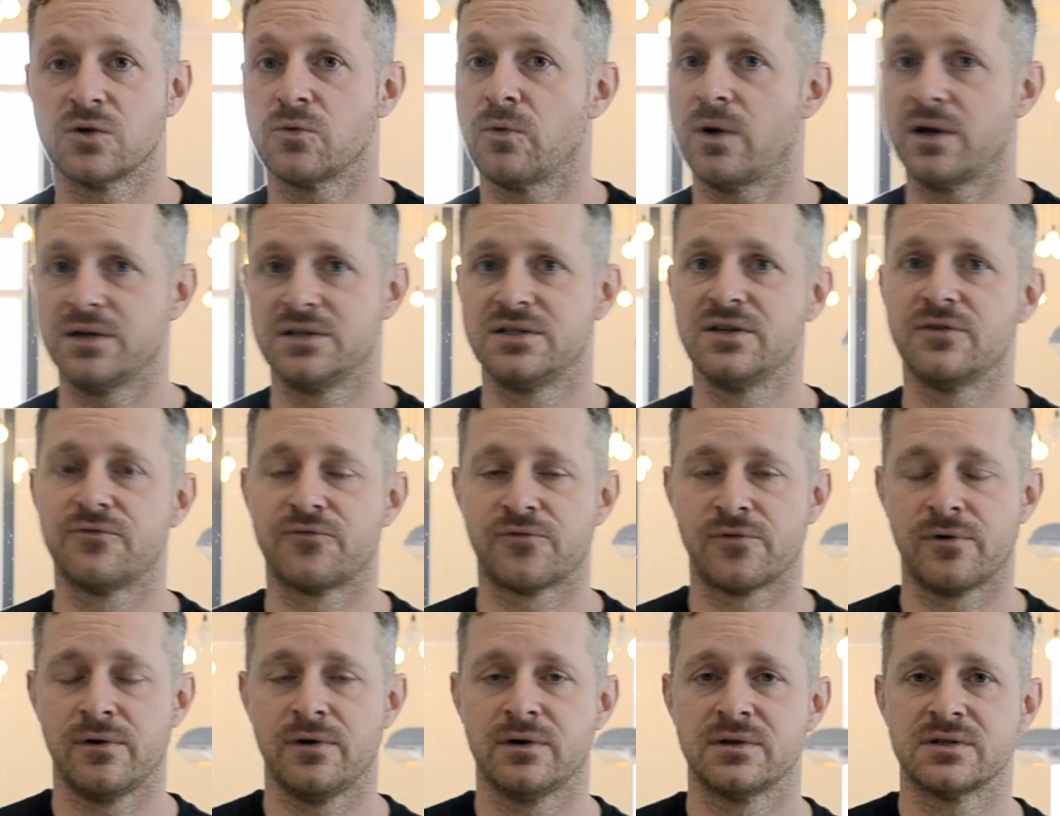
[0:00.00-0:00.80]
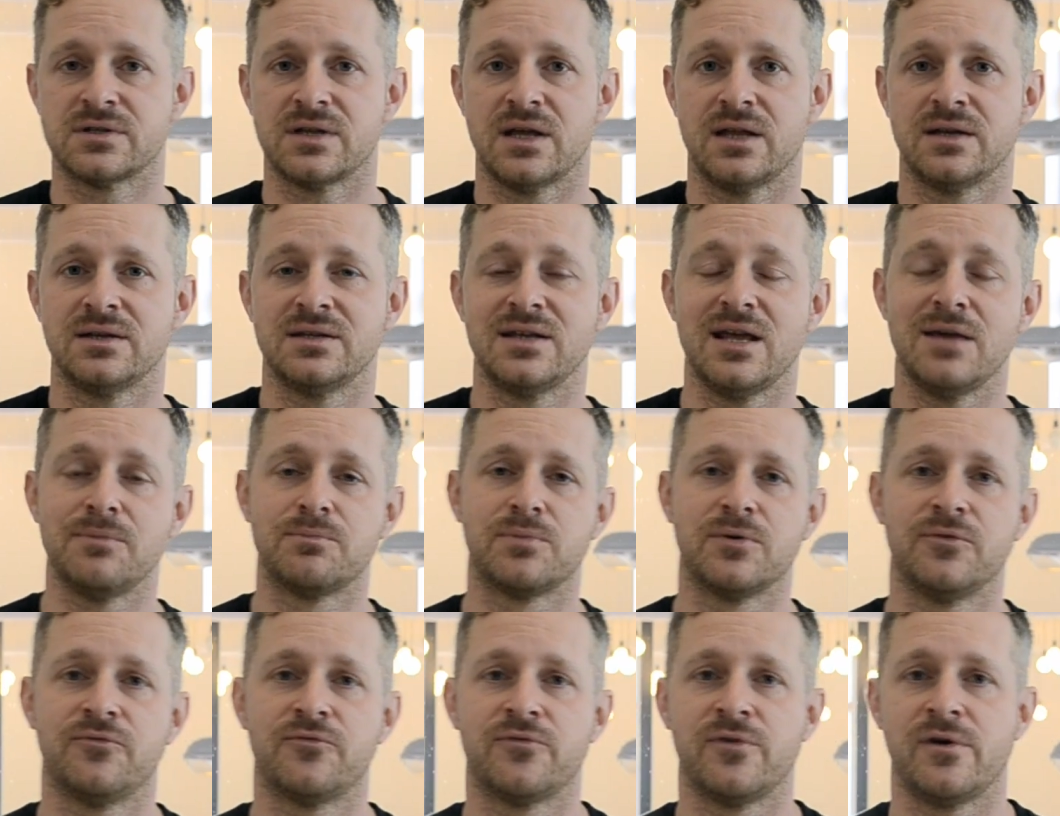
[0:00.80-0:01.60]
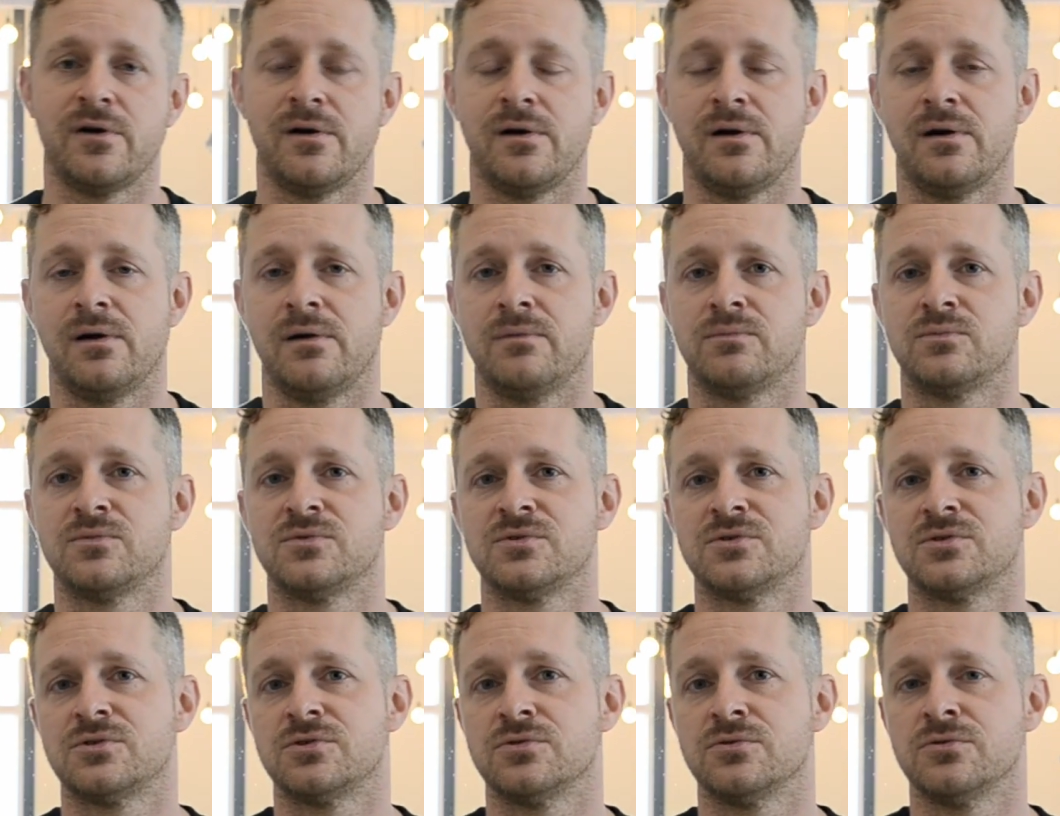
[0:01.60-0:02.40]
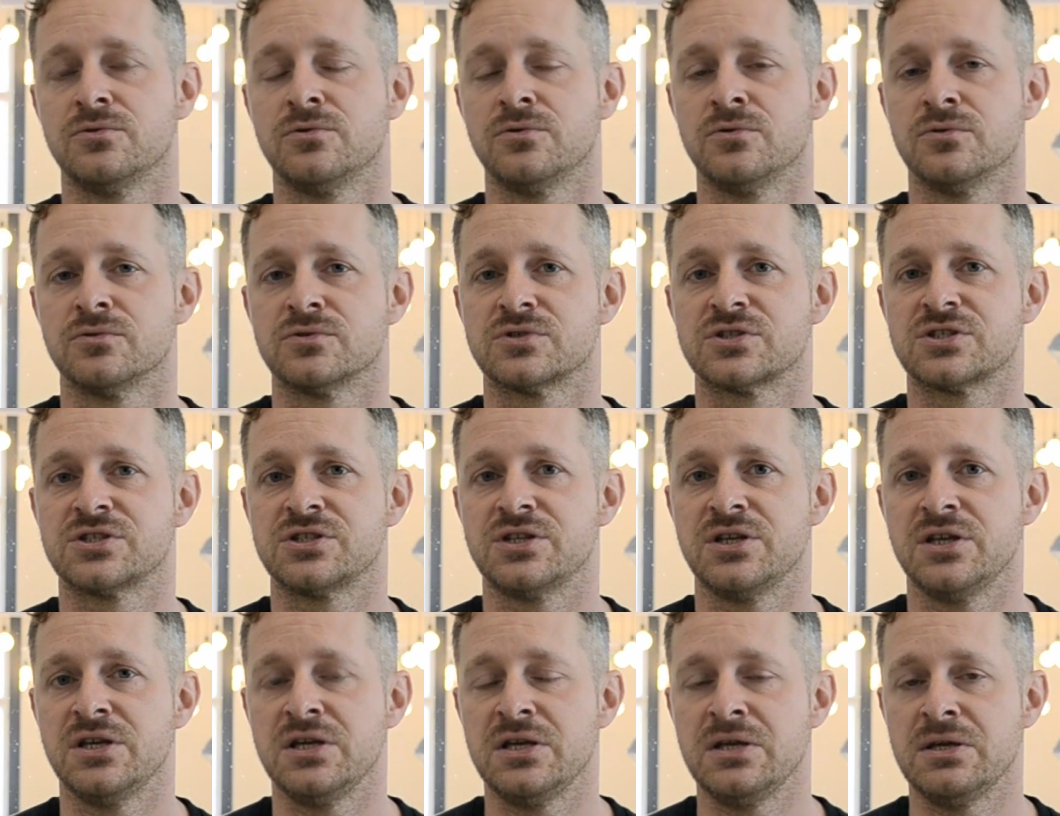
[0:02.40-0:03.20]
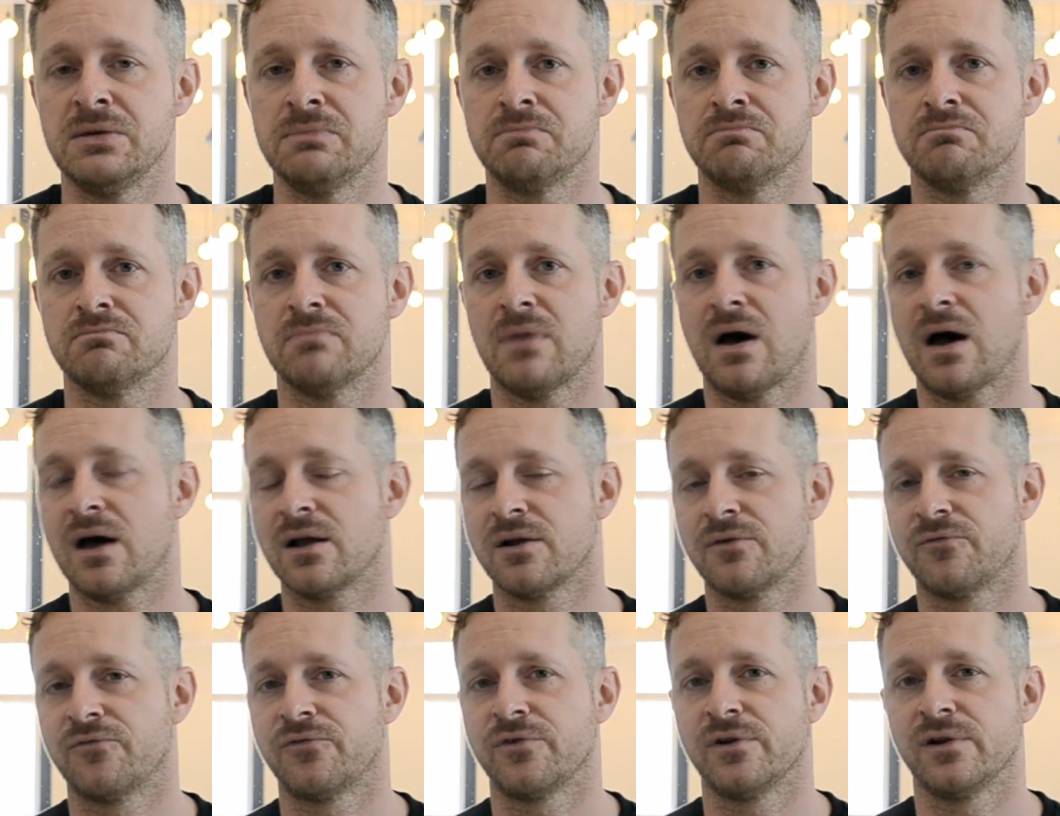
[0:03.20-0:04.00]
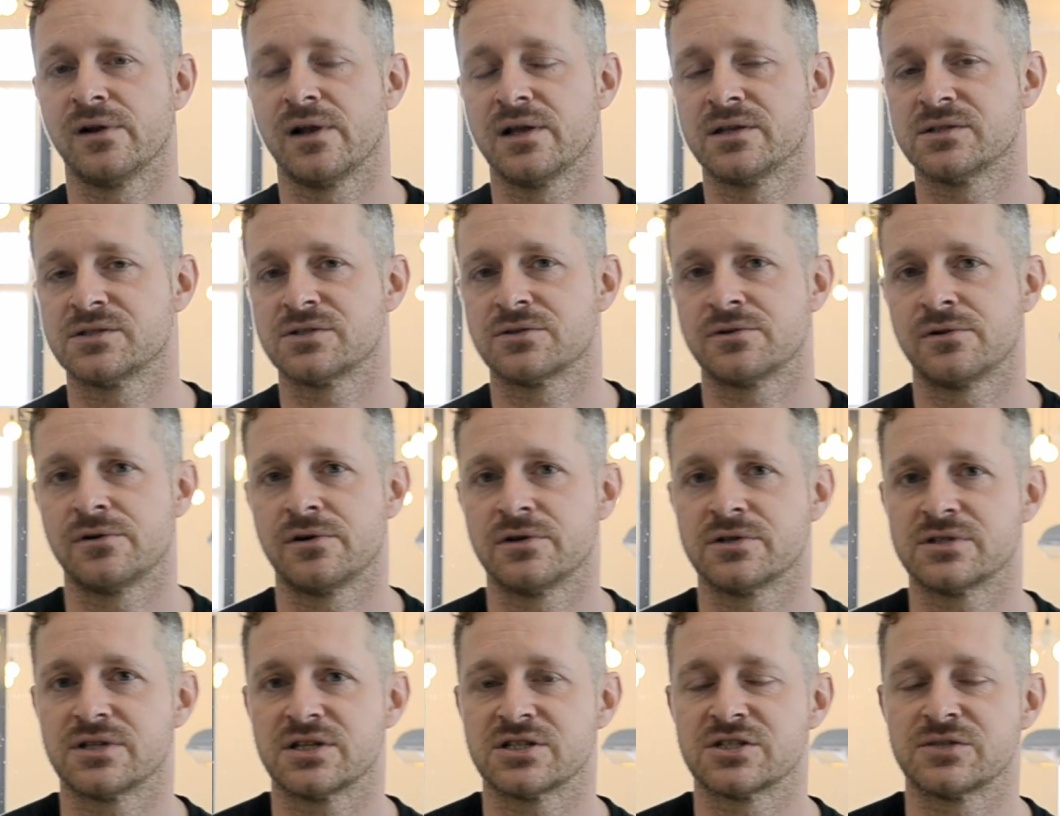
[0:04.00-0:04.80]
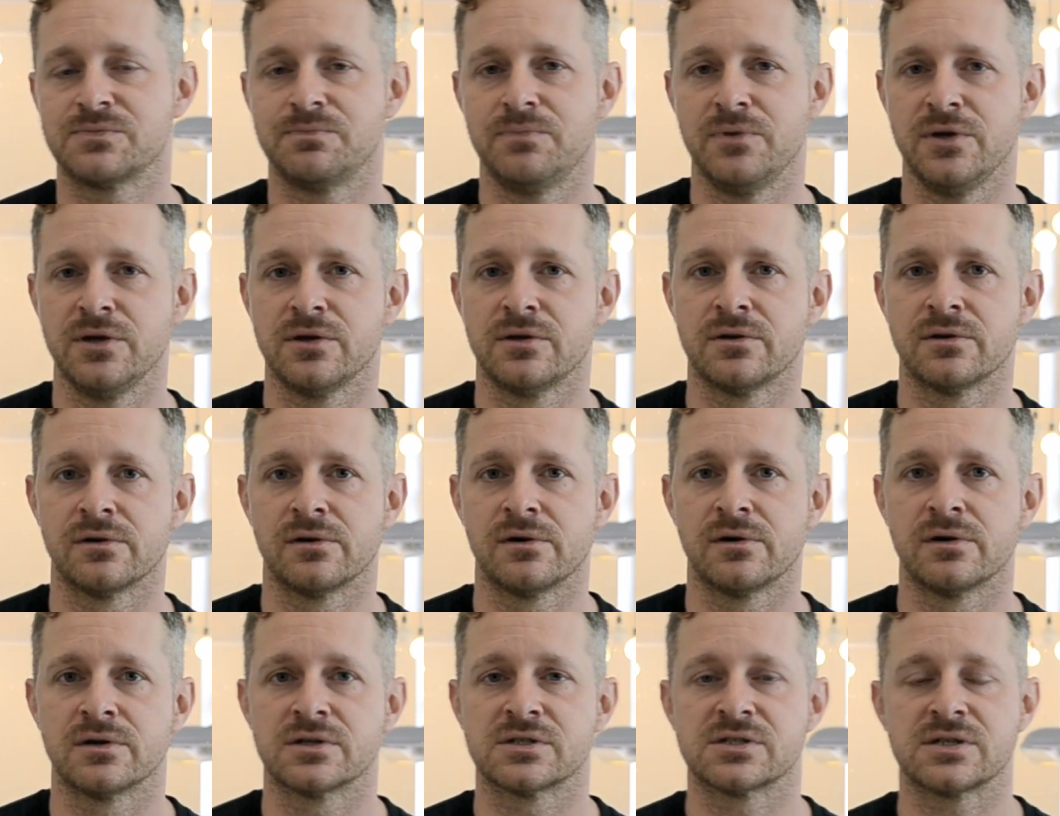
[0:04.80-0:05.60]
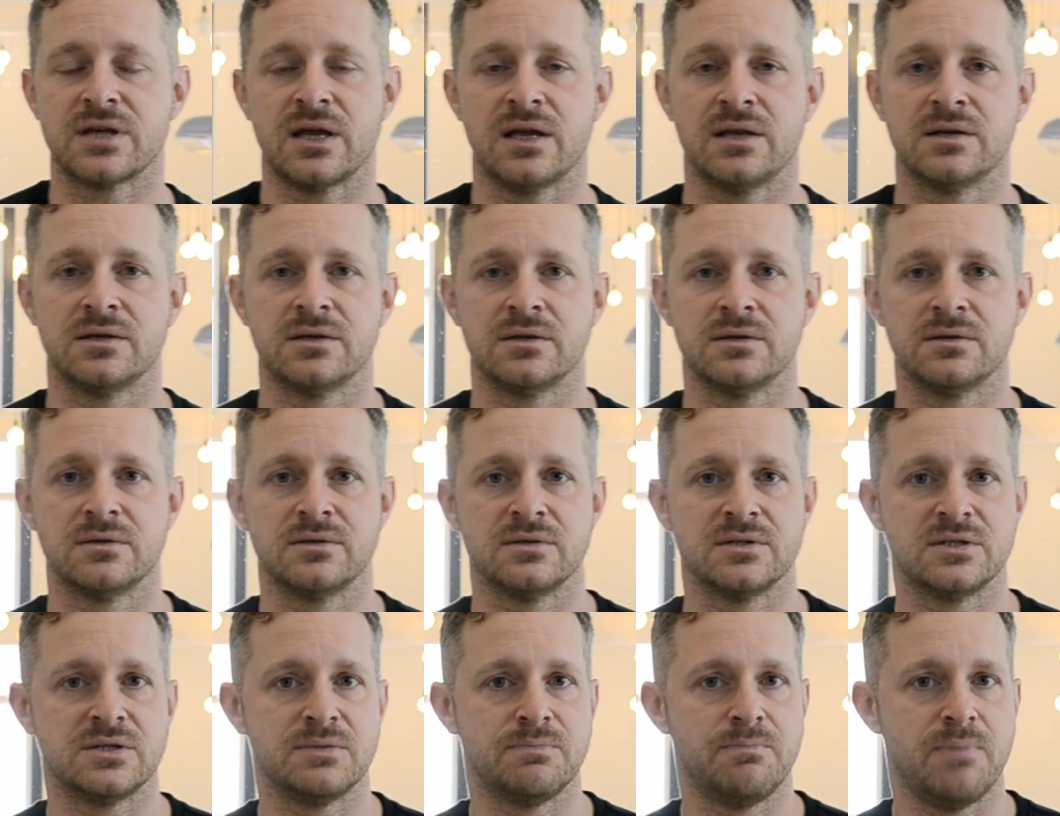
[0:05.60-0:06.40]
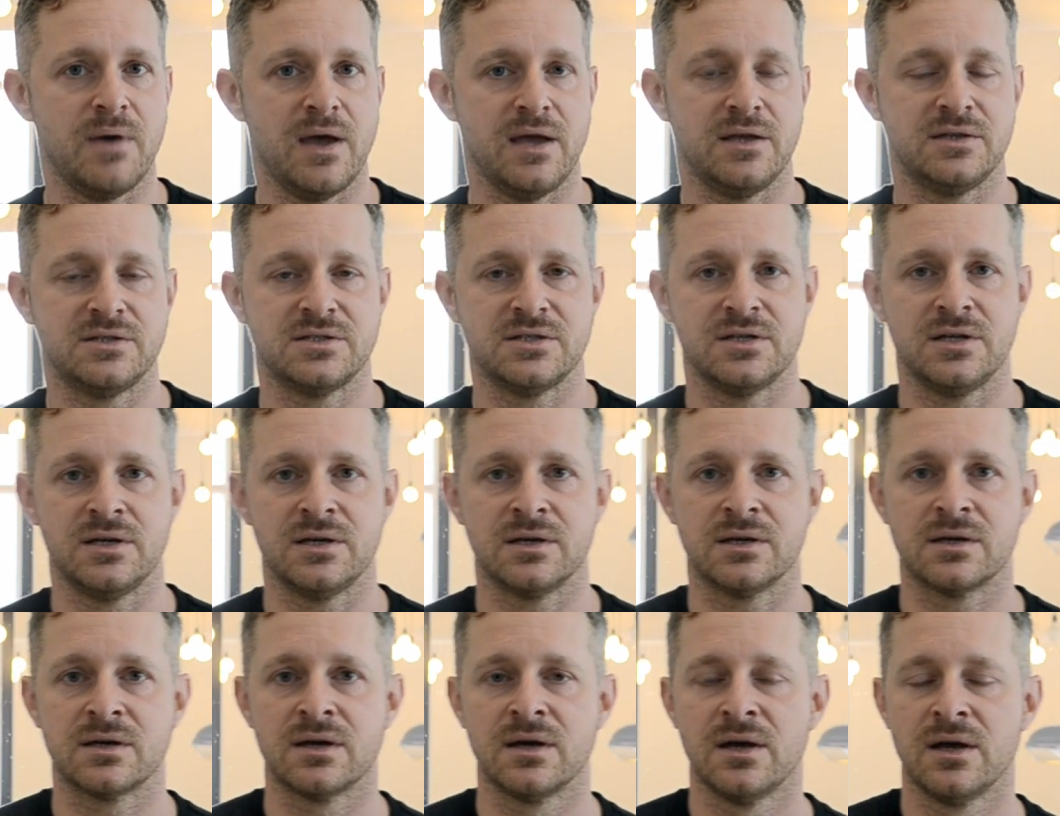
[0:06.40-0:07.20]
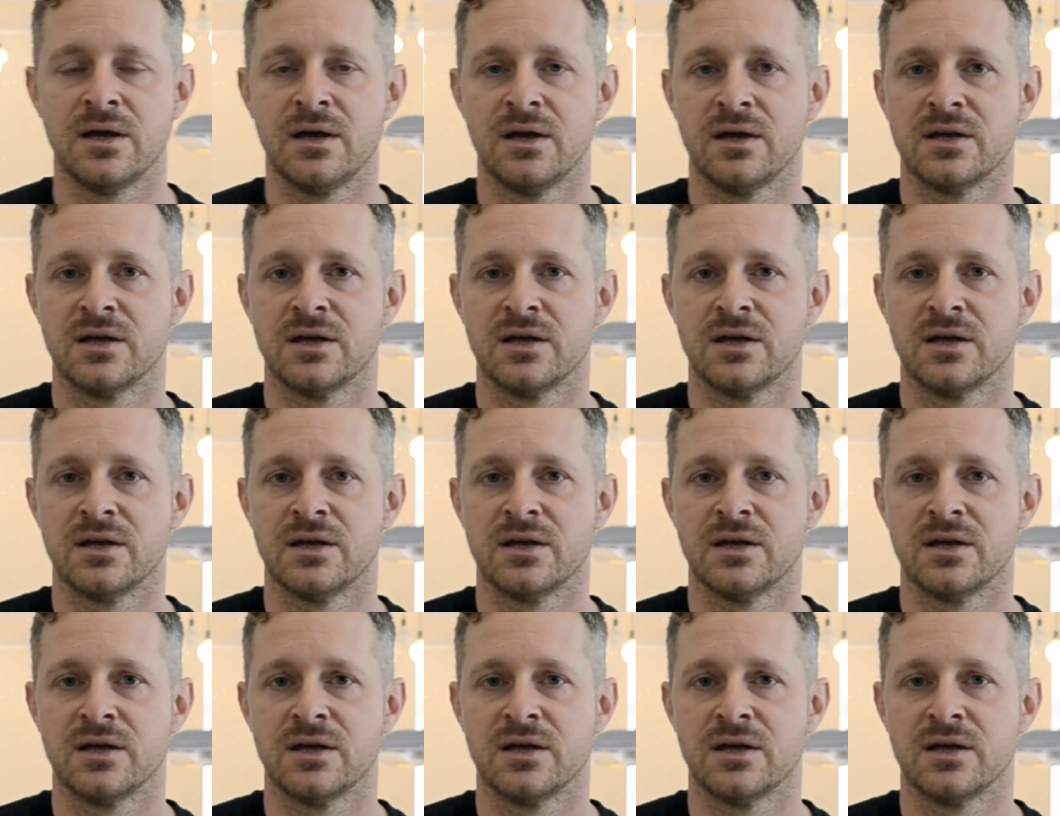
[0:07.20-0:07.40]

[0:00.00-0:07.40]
quite different, and they prefer to see other freelancers as speakers and debating